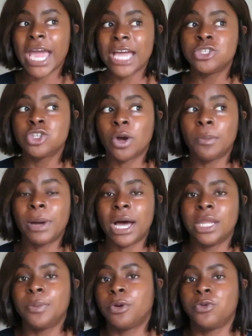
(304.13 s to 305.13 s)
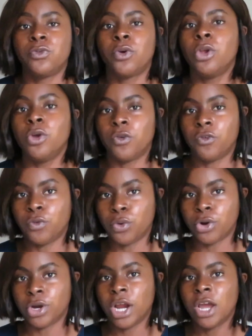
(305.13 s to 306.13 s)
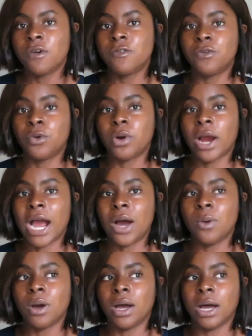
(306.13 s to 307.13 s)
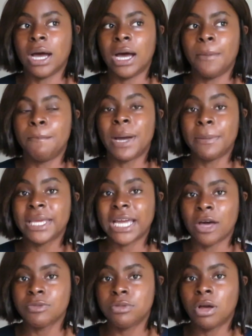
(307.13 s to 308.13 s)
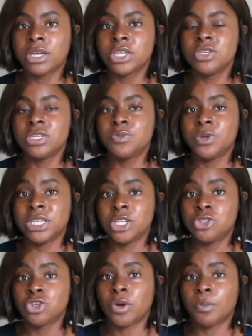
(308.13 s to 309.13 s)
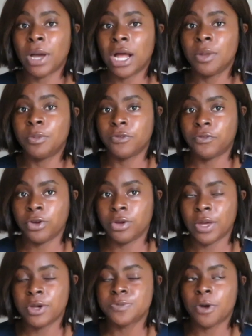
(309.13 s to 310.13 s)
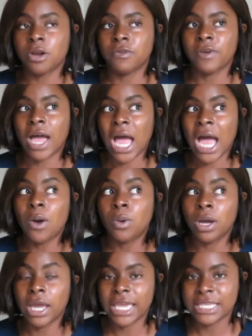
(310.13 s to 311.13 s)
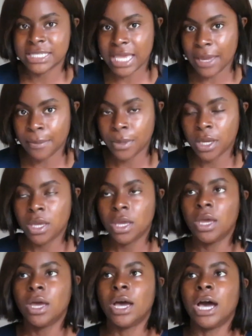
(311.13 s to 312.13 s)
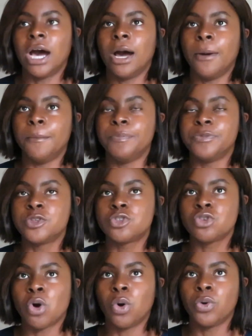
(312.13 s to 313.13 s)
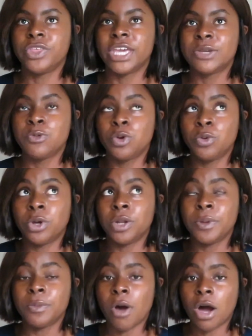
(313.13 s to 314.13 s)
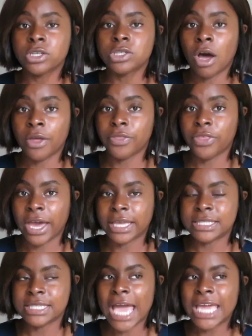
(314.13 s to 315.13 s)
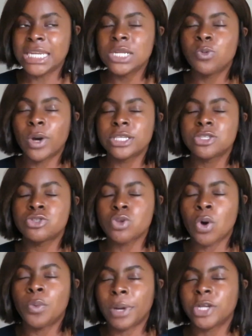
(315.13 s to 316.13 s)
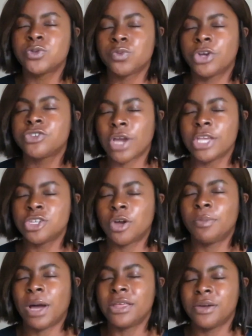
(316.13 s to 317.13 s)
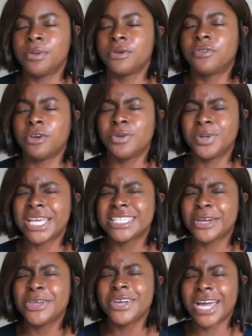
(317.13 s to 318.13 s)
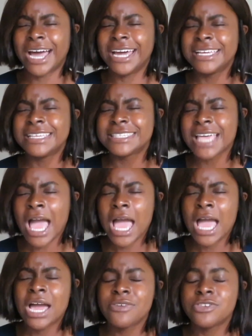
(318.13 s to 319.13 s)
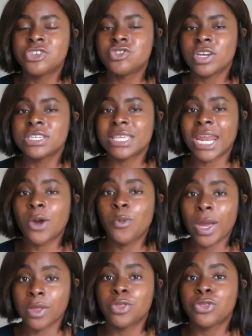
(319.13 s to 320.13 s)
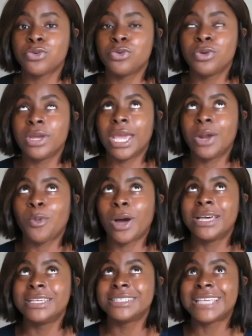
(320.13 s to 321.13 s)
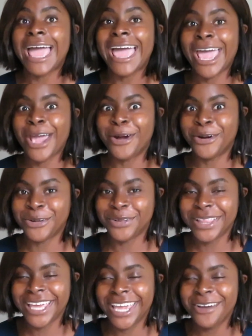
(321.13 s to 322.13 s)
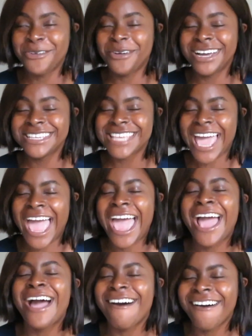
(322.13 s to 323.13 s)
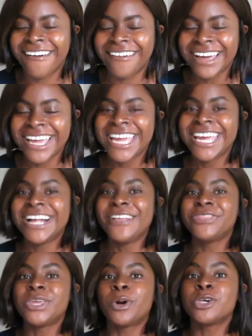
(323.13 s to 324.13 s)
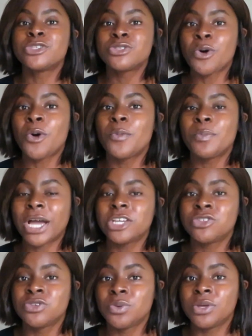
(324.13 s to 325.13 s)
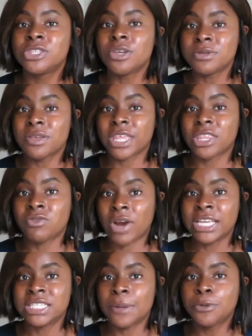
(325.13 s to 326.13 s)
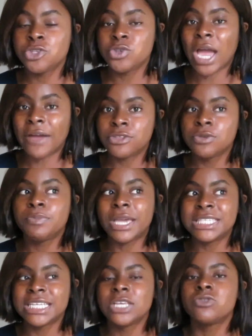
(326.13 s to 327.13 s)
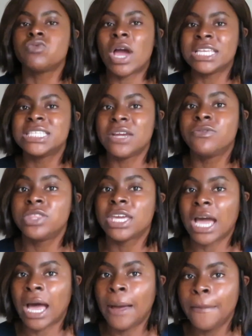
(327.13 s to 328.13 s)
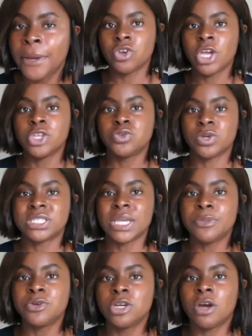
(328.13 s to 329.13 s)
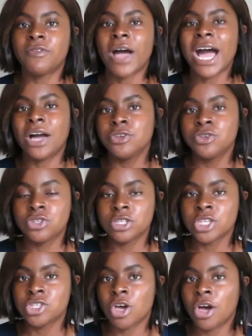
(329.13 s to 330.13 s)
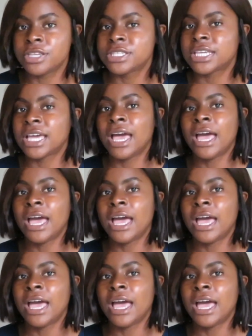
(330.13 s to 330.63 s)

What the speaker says: had to compile a portfolio for our public health block. We needed to compile a portfolio. That was part of our exam. So we were going to be marked on that, and it was so much work trying to compile a portfolio. When I tell you guys the stress that I went through, it was hell. It was hell. There was so much to do in terms of the write-up, because you have to basically write everything up, do a summary of how you did the task,